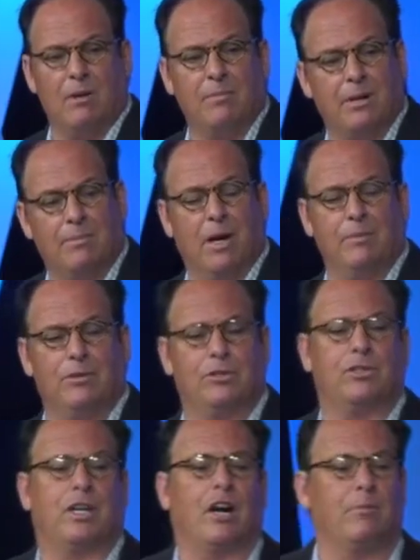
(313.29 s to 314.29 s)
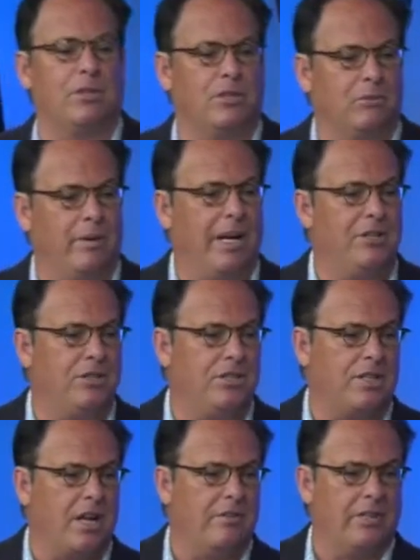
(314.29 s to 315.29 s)
My mom used to scare me so bad. She'd
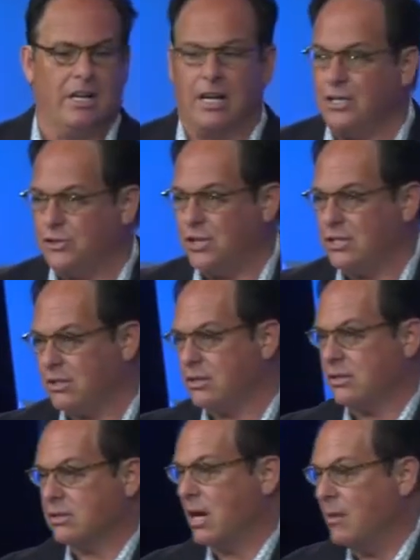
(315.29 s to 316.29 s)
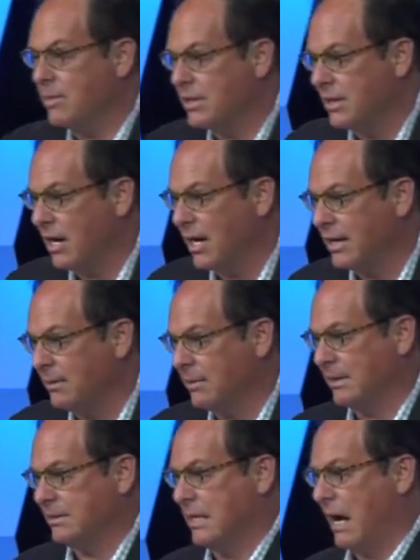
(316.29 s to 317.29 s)
say every night, Hey, Jesus is coming tonight. And I'm
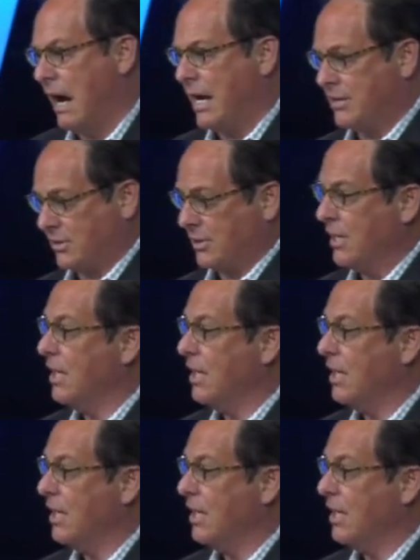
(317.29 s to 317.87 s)
like, Yikes.